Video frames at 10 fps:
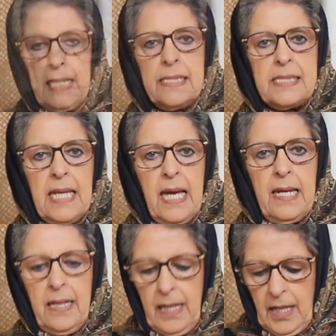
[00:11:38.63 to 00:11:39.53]
He
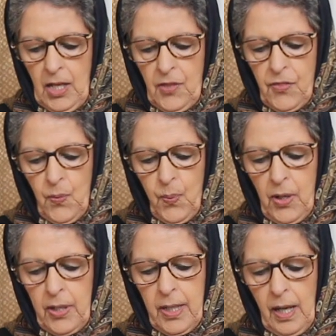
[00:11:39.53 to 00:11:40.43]
said, "The
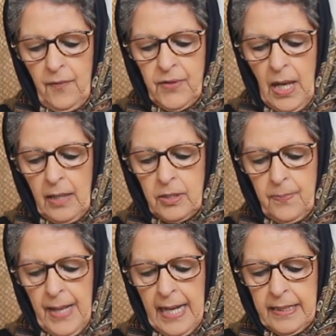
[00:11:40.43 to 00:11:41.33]
work of
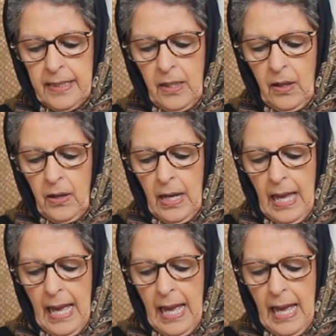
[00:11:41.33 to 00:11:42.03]
Dr. Bakhtiar